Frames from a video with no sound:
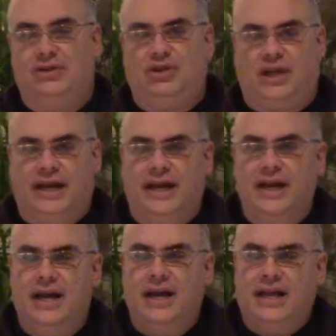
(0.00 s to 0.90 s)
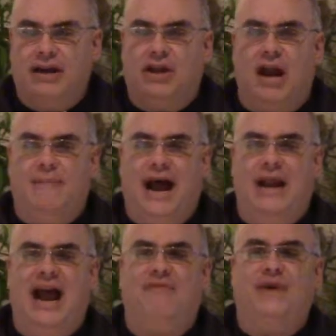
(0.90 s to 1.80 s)
Usually they're done
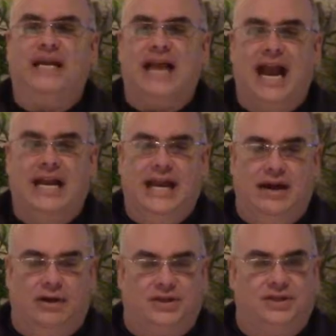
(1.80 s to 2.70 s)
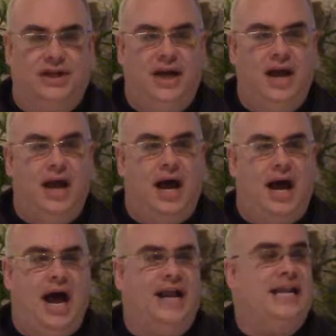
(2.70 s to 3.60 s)
about every 10 years
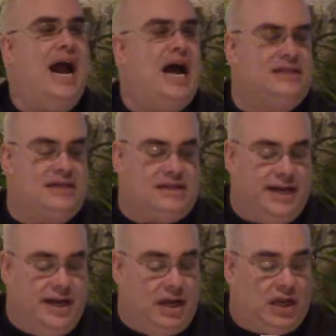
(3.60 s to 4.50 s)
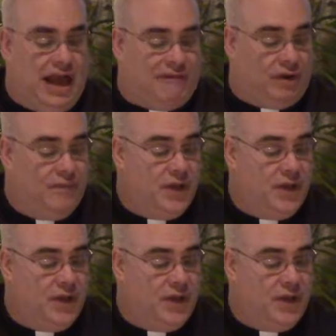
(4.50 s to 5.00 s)
uh, on a diocesan level.